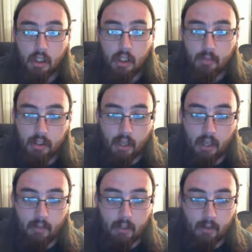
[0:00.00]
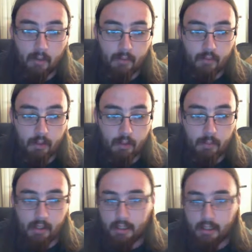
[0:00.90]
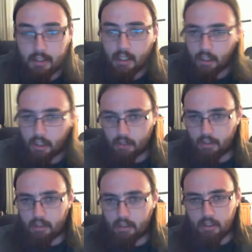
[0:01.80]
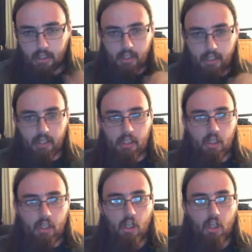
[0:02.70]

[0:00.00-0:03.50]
I'm a I'm a fruit, but he's so he's not a.